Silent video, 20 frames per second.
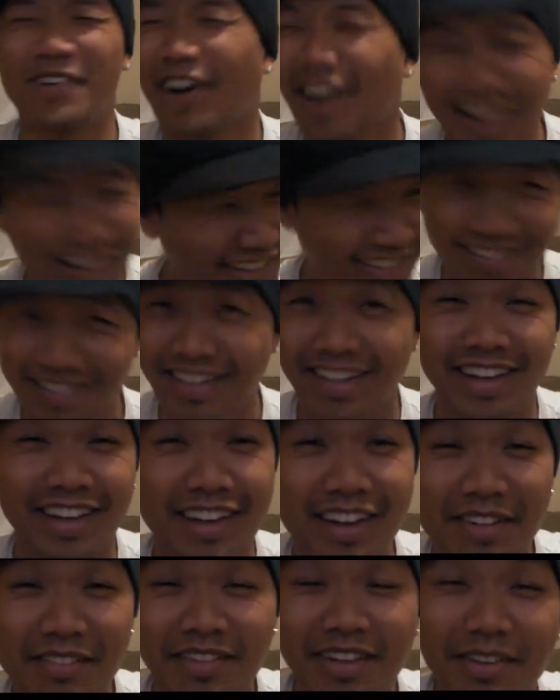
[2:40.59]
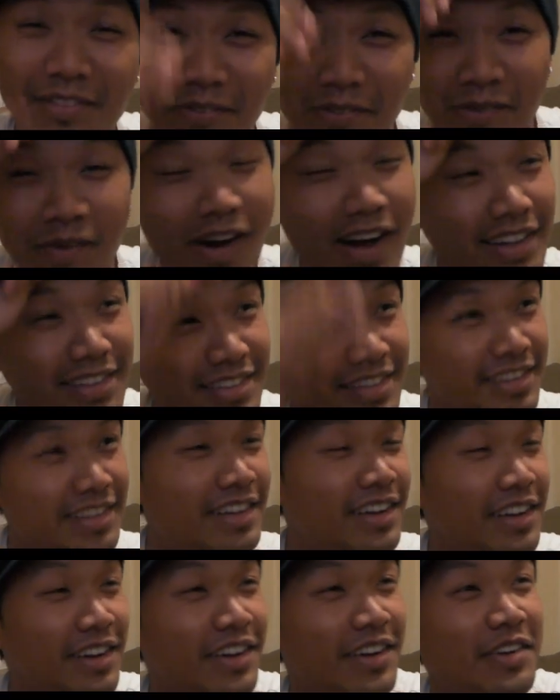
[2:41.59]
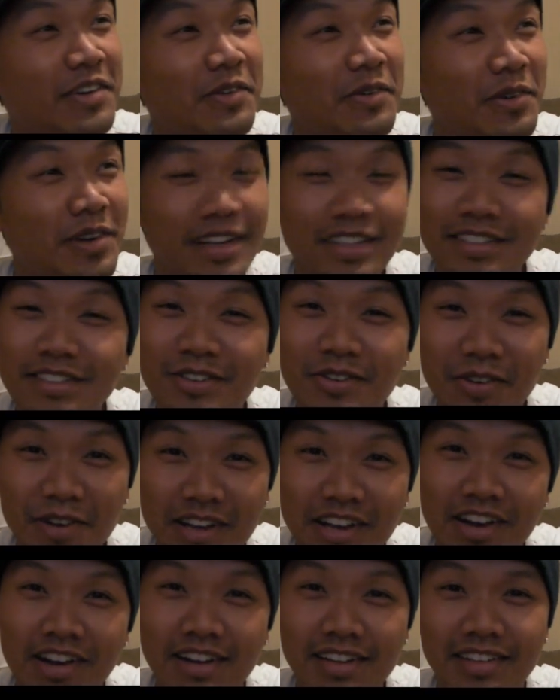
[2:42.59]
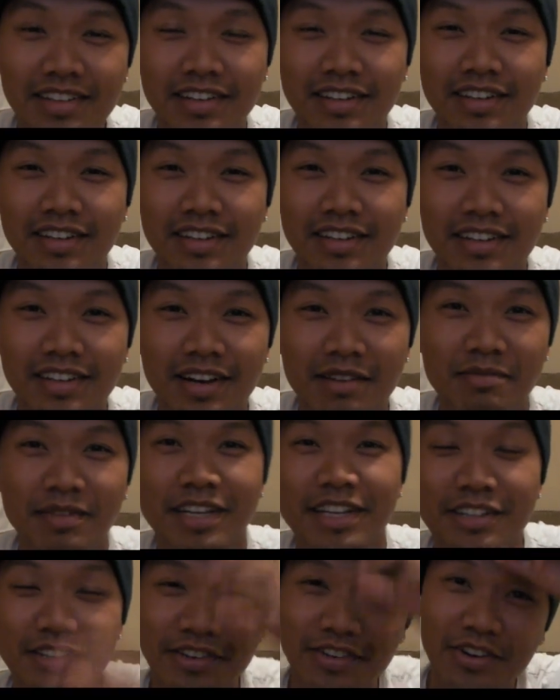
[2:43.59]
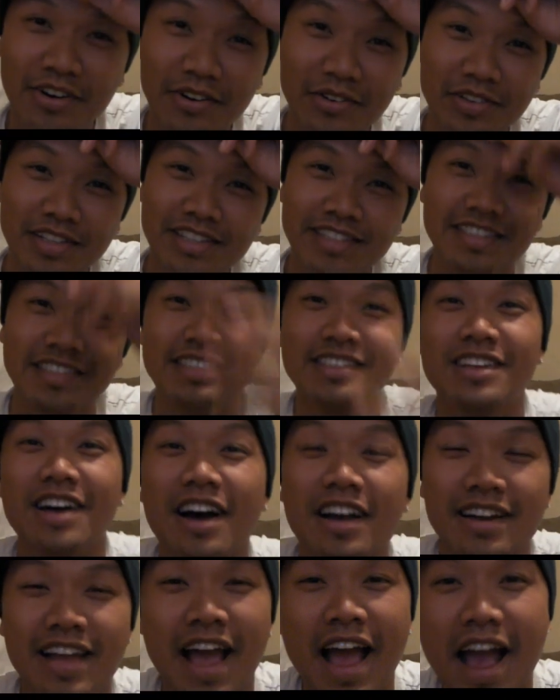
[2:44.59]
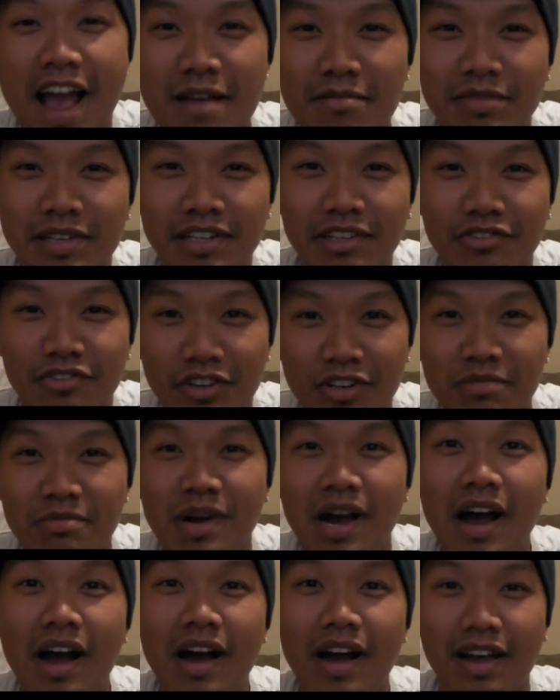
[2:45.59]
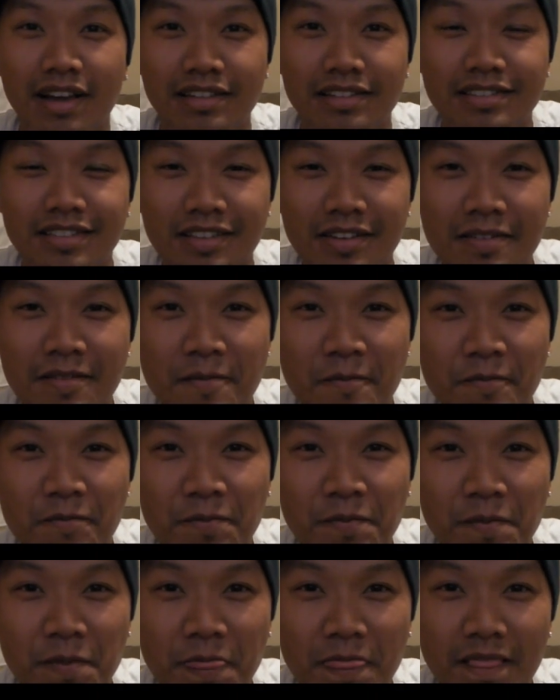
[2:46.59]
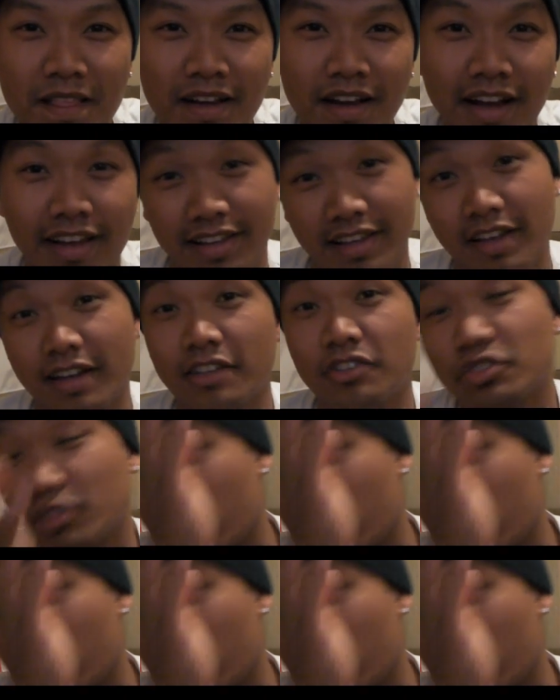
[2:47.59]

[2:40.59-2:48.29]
What? Like, what? What is going on here? I'm like, no, this is not happening in front of my eyes. Again, I,